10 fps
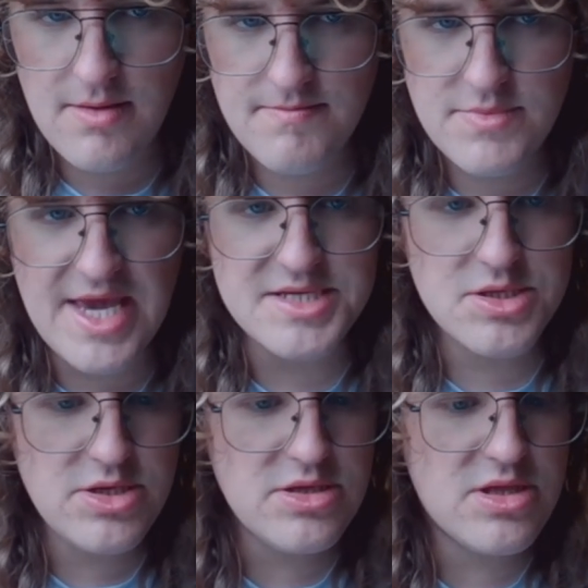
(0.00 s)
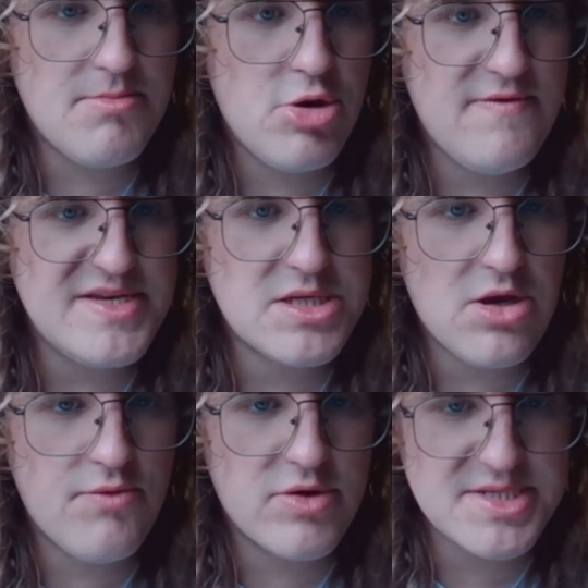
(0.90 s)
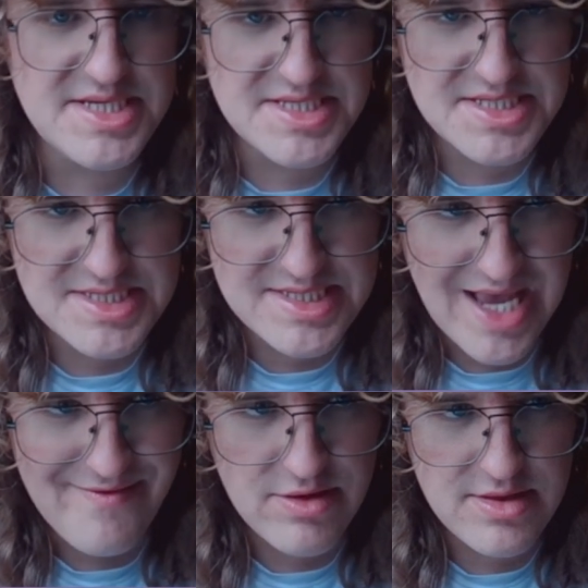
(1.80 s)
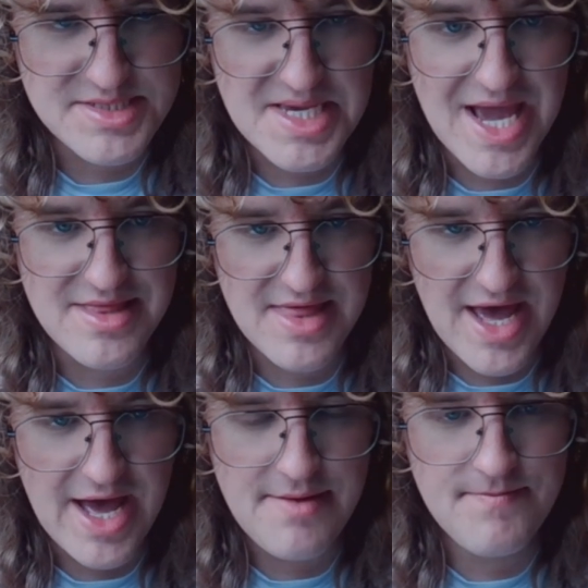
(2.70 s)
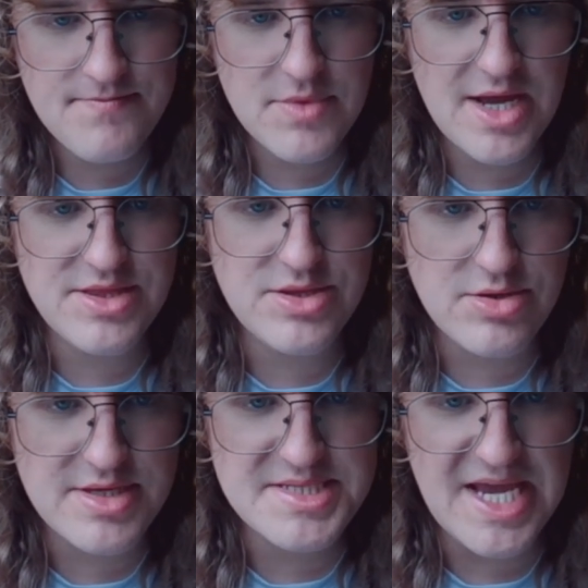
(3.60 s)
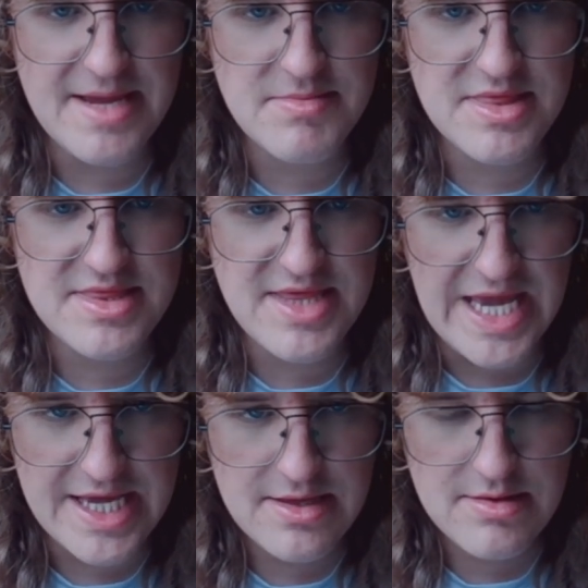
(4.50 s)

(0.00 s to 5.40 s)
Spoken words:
Yeah, so the move is to go rook c7, c8 there, and do the same thing.